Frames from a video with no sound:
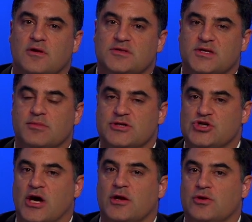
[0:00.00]
somebody
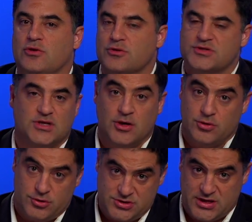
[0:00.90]
shot your son or
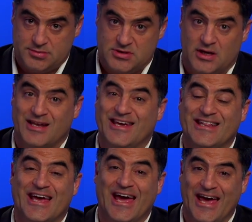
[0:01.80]
your stepson in
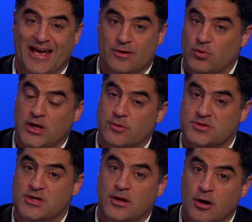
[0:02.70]
the head when he was
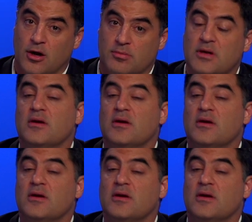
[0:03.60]
unarmed?